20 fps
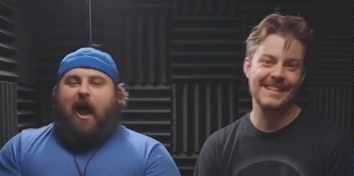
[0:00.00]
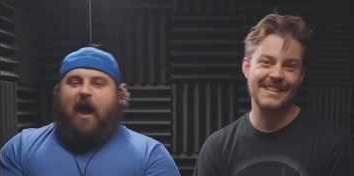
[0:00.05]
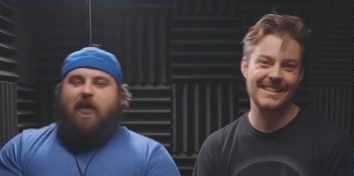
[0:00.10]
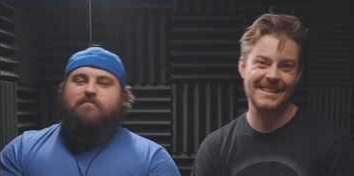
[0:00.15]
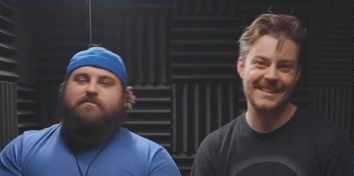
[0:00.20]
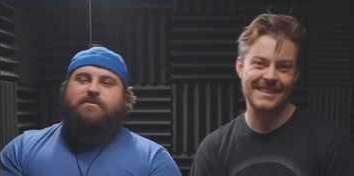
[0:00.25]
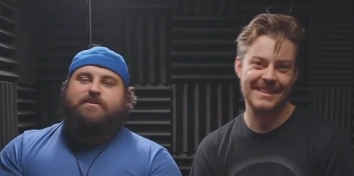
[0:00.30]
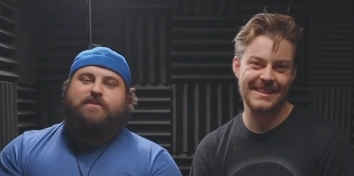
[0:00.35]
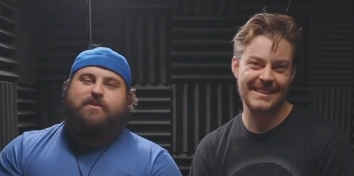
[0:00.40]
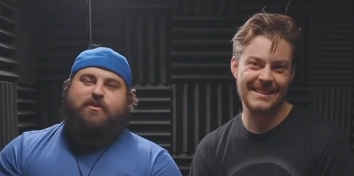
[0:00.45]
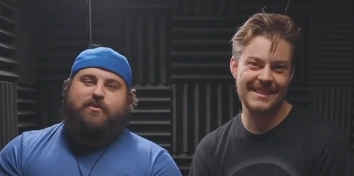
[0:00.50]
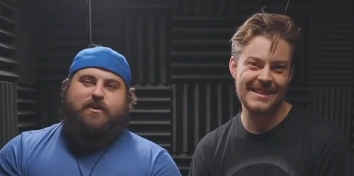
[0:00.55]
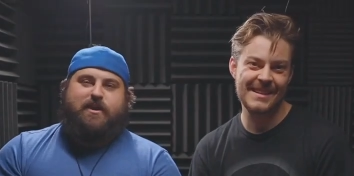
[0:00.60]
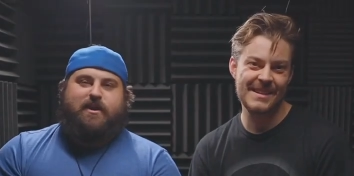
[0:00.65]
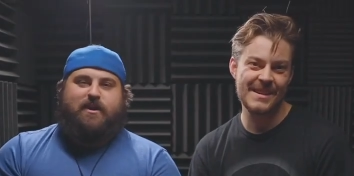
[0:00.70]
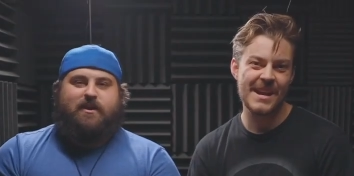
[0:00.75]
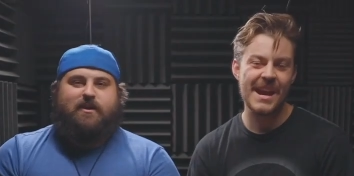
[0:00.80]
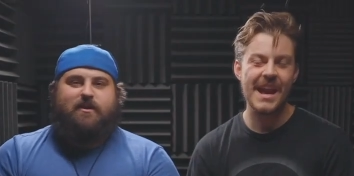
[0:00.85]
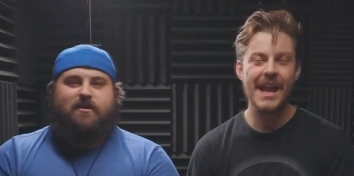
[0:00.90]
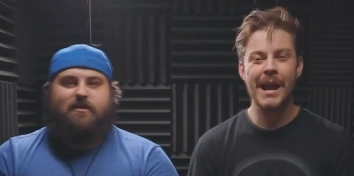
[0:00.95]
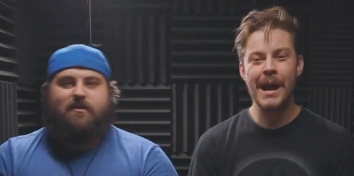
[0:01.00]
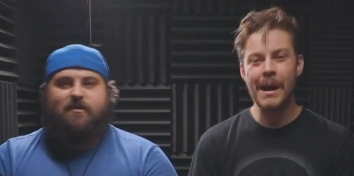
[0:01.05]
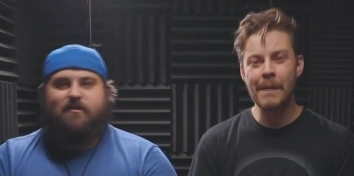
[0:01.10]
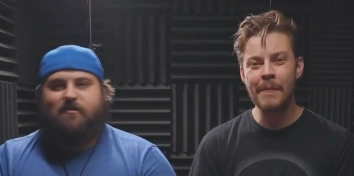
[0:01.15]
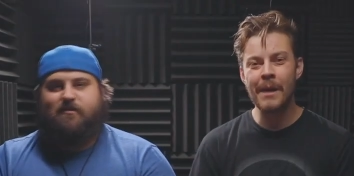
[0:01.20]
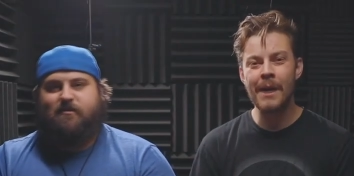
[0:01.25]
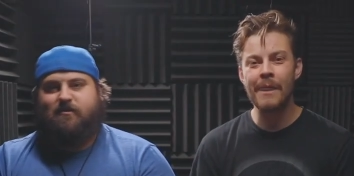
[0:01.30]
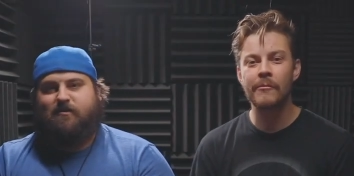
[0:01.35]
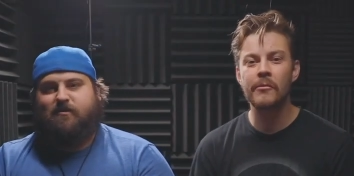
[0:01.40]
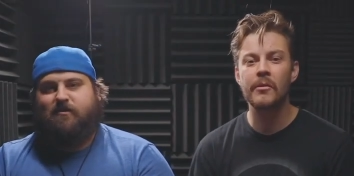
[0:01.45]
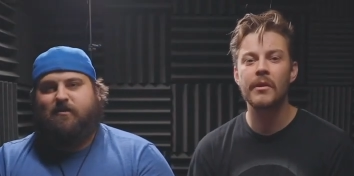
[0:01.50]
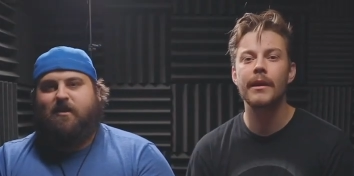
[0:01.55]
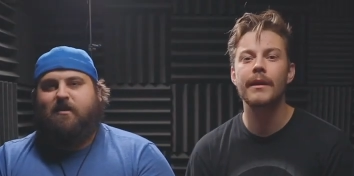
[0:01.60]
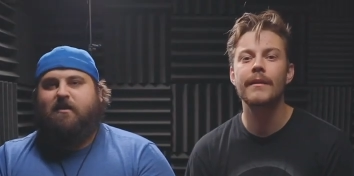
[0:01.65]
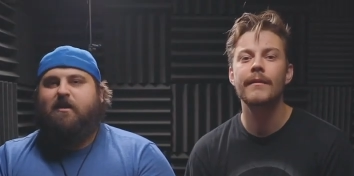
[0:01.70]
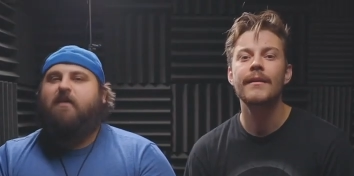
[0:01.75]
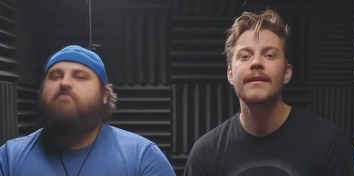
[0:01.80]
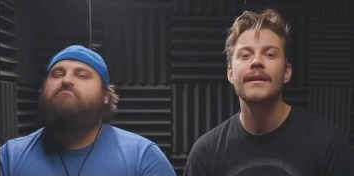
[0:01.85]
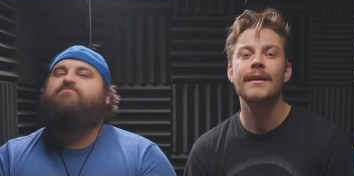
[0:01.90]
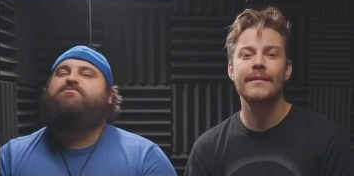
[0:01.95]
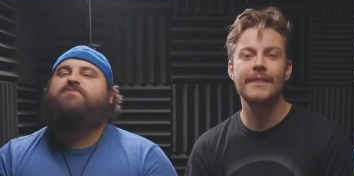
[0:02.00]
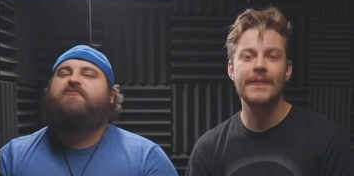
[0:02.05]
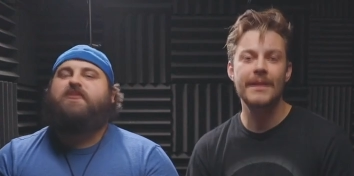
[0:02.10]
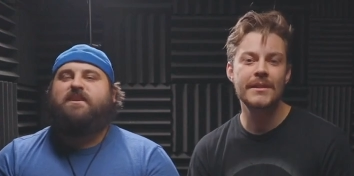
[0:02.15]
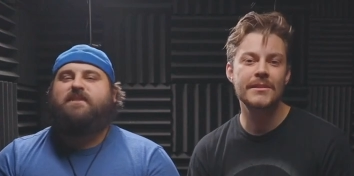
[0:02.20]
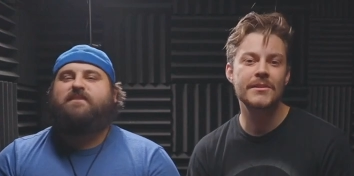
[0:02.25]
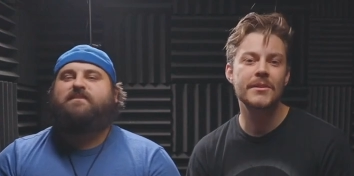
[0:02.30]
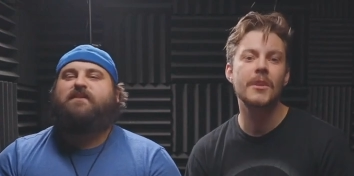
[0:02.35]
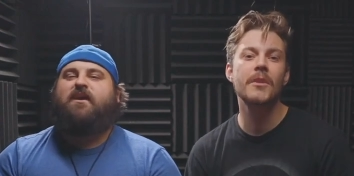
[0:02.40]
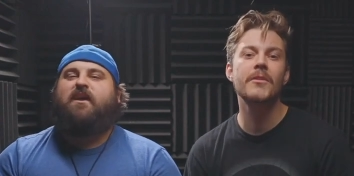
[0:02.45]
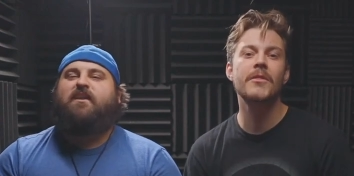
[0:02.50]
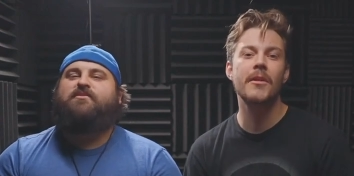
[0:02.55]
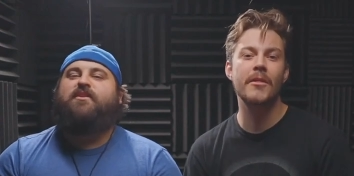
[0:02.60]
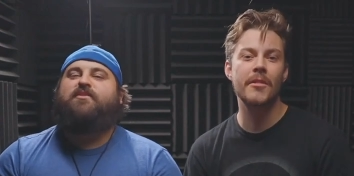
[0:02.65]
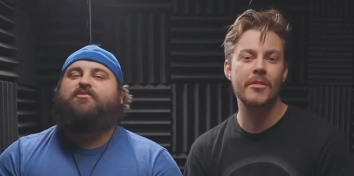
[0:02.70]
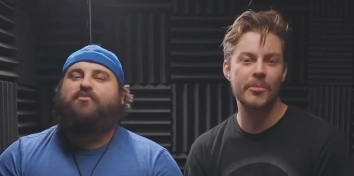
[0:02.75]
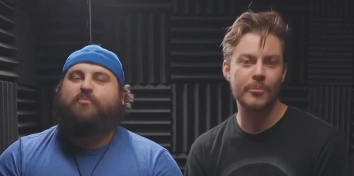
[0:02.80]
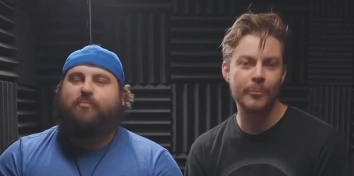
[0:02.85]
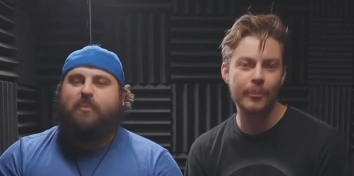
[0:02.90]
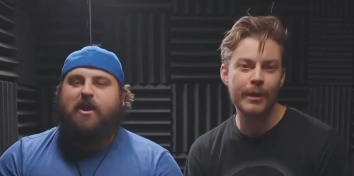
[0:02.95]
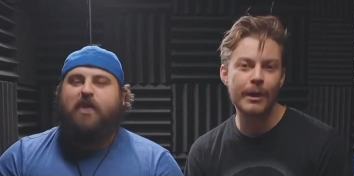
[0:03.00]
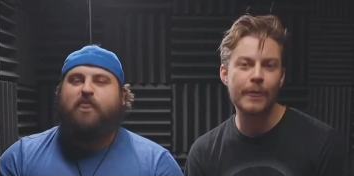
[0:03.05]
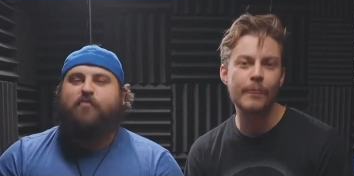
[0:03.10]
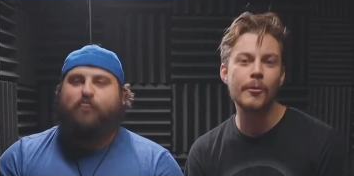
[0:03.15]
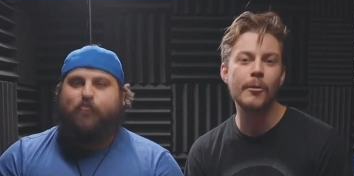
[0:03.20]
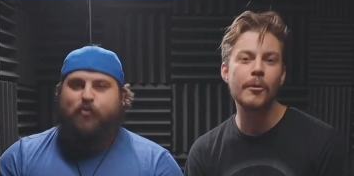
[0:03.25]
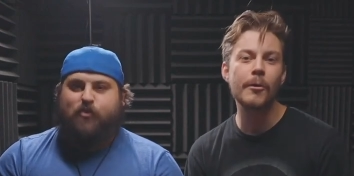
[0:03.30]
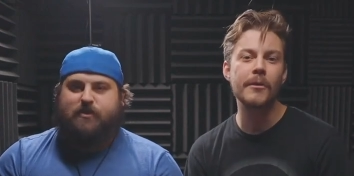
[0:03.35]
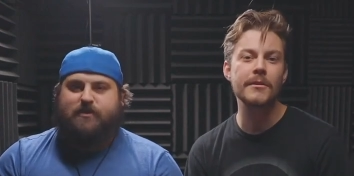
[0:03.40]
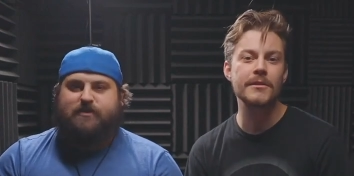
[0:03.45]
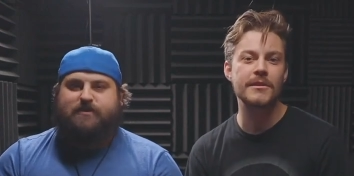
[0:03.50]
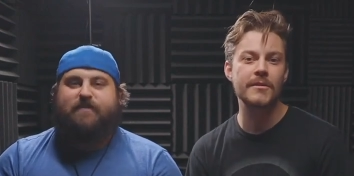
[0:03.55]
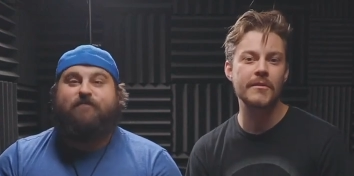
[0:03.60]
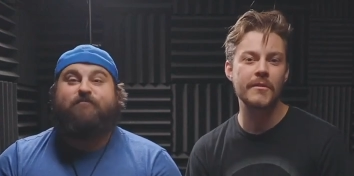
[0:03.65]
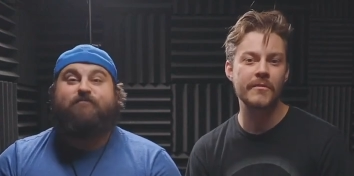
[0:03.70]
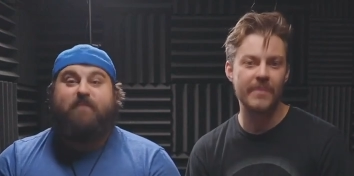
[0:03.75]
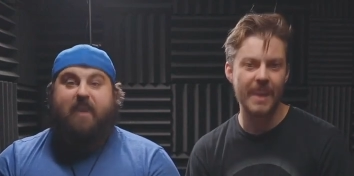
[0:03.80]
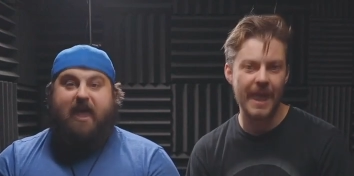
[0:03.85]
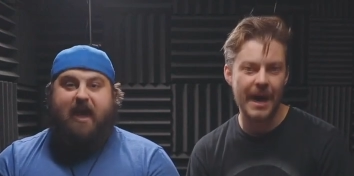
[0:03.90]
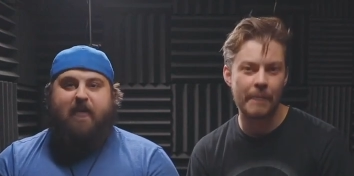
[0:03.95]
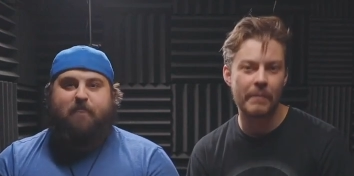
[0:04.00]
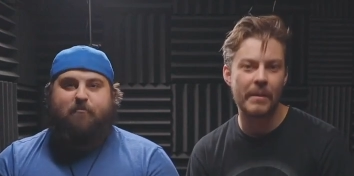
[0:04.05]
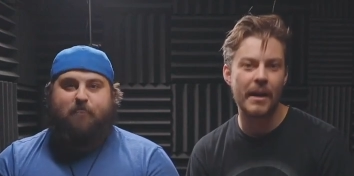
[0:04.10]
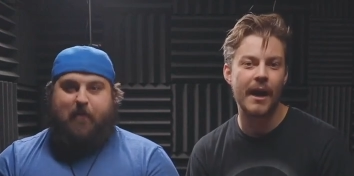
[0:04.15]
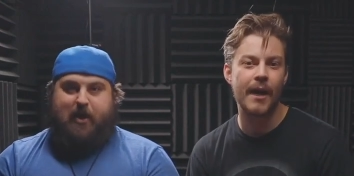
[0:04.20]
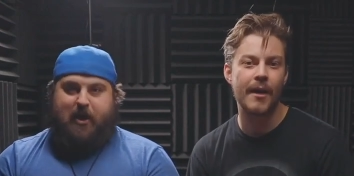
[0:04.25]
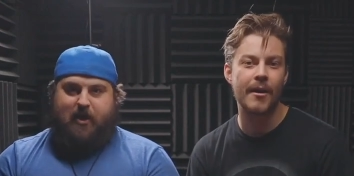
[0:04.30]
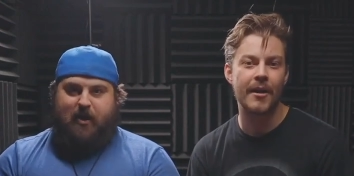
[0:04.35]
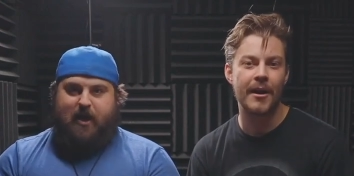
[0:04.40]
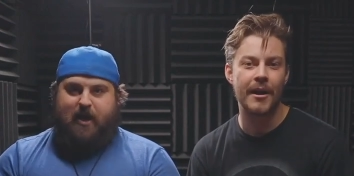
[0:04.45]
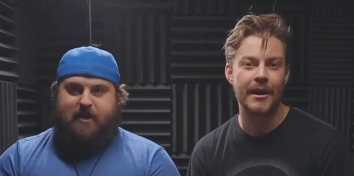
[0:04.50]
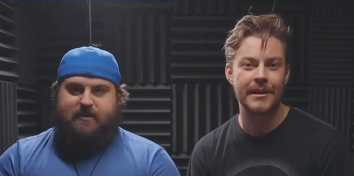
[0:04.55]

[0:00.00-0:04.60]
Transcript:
Speaker 1: I'm Stewart. And I'm Everritt. And these, these are, are, the three rules of vampire